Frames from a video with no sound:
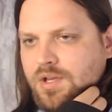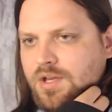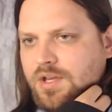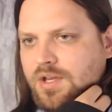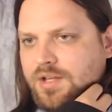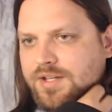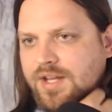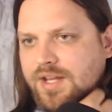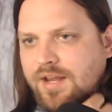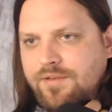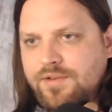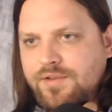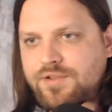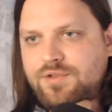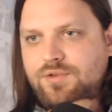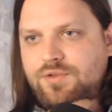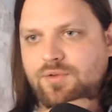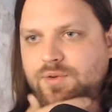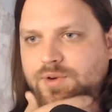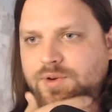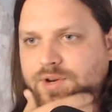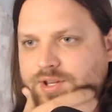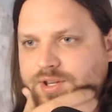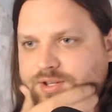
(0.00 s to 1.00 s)
David
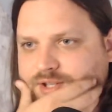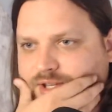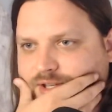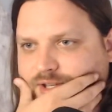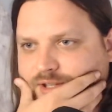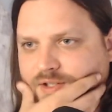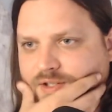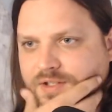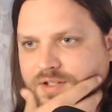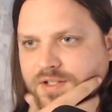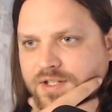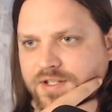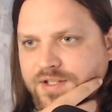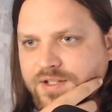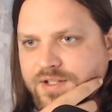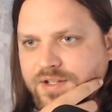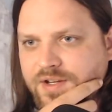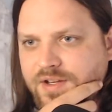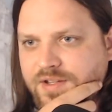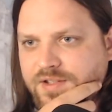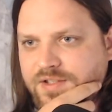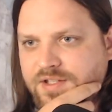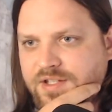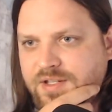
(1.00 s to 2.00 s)
Story says, does it not